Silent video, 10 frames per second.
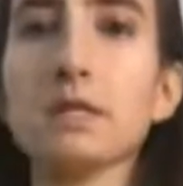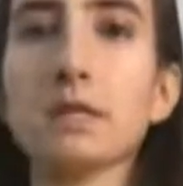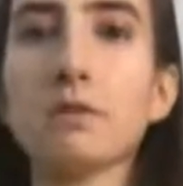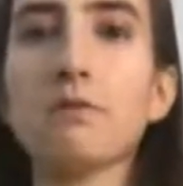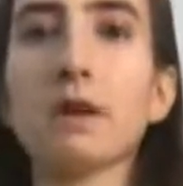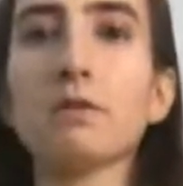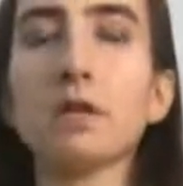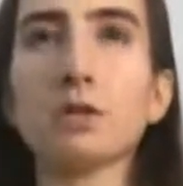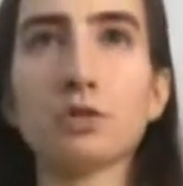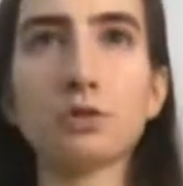basic
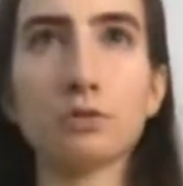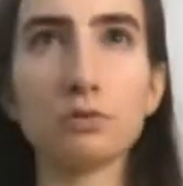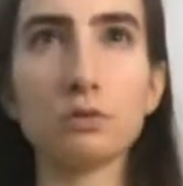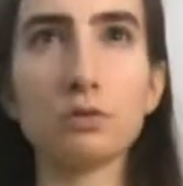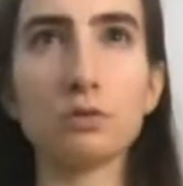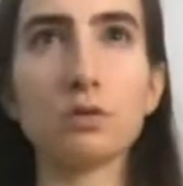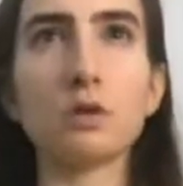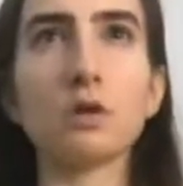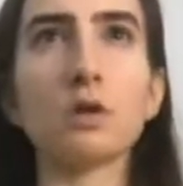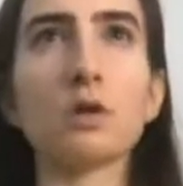foundational
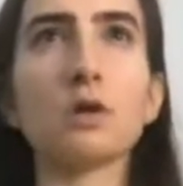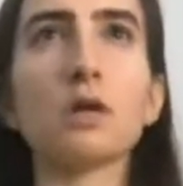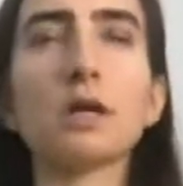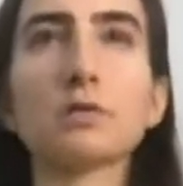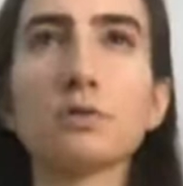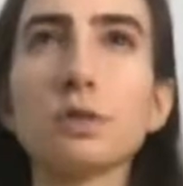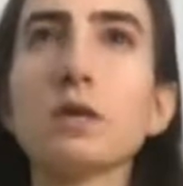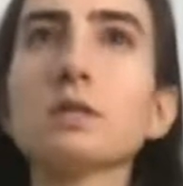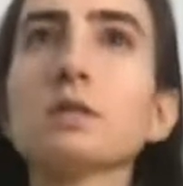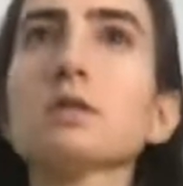uh,
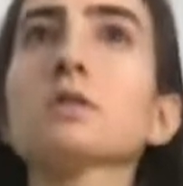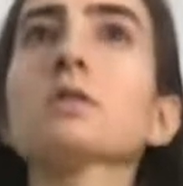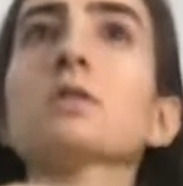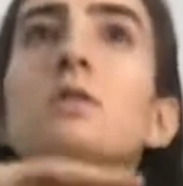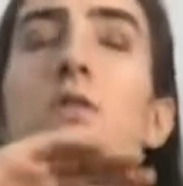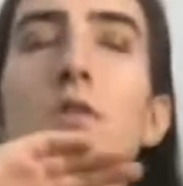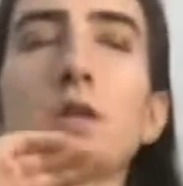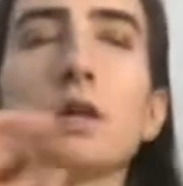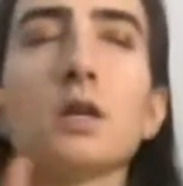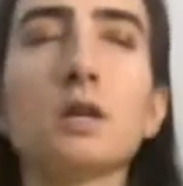exercises
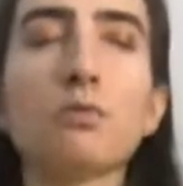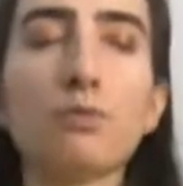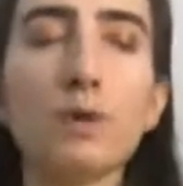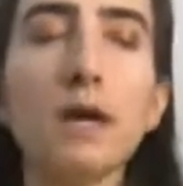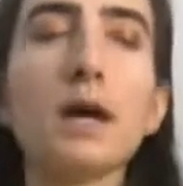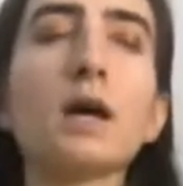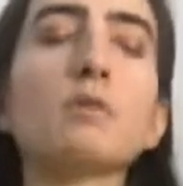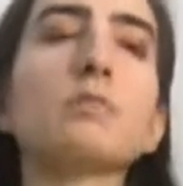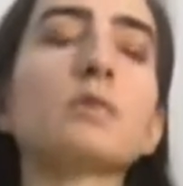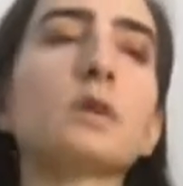in
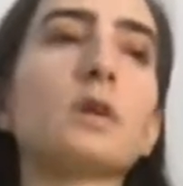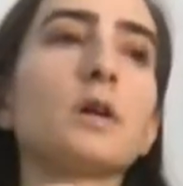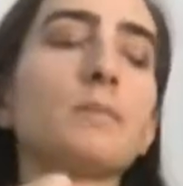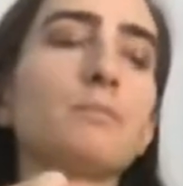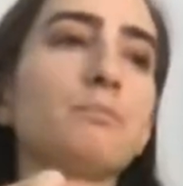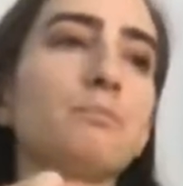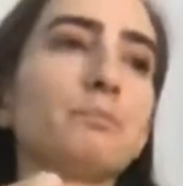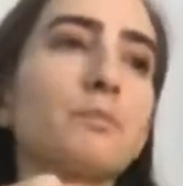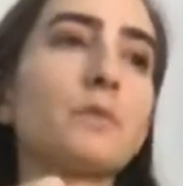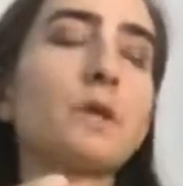rehab, um,
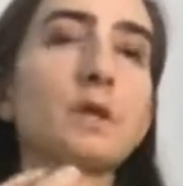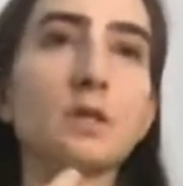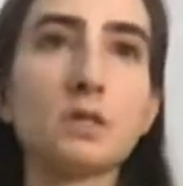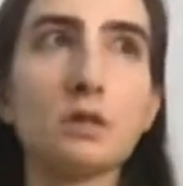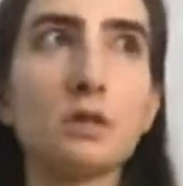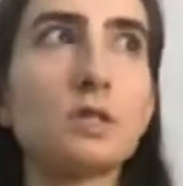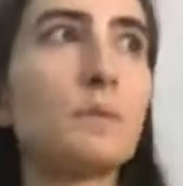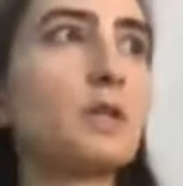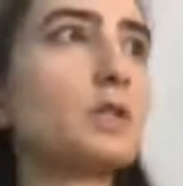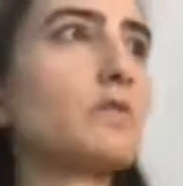
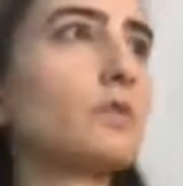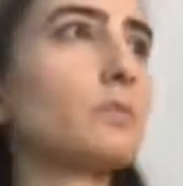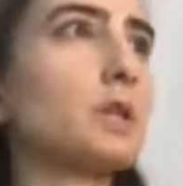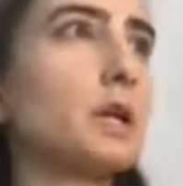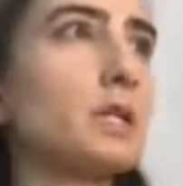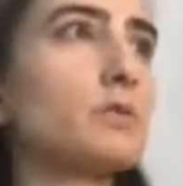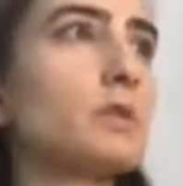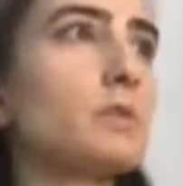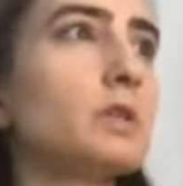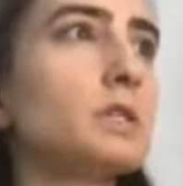especially for Pilates
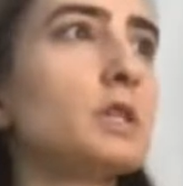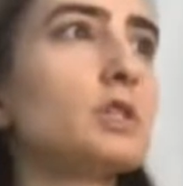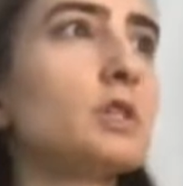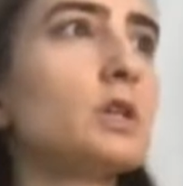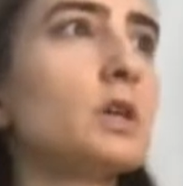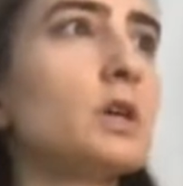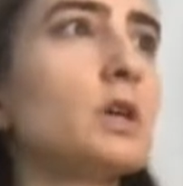rehabilitation.